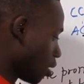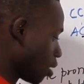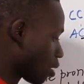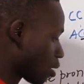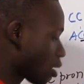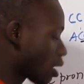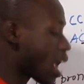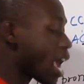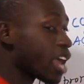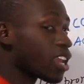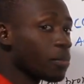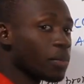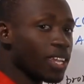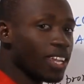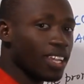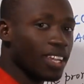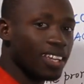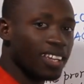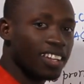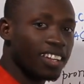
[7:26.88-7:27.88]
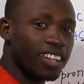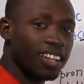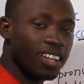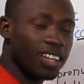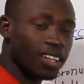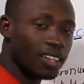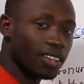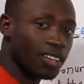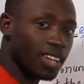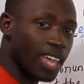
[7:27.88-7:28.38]
Academy.
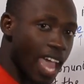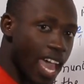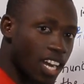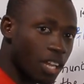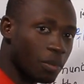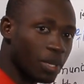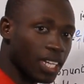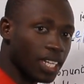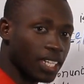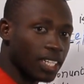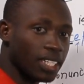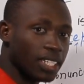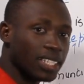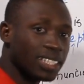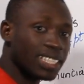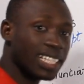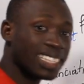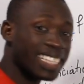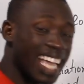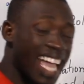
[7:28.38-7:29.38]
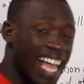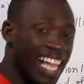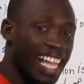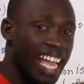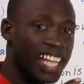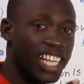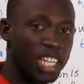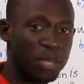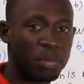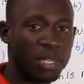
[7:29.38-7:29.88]
Academy. Ça, c'est
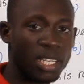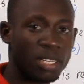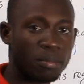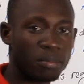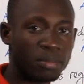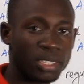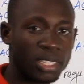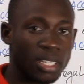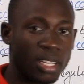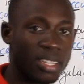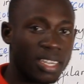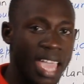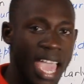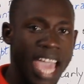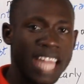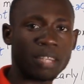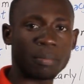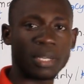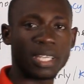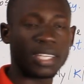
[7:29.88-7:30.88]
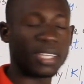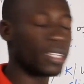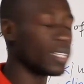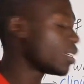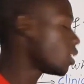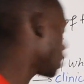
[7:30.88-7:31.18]
Academy. On dit Academy.